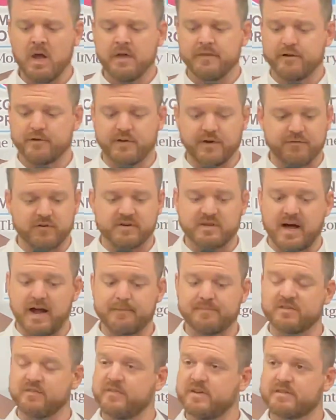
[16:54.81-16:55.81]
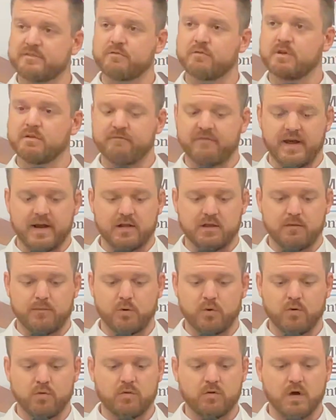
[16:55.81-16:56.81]
There are different types of insulin
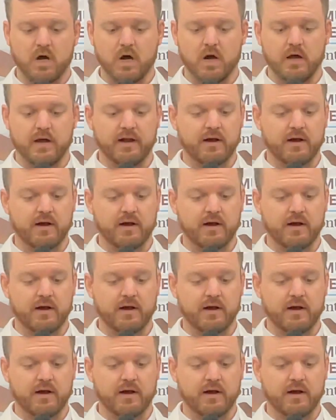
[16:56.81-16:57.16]
available,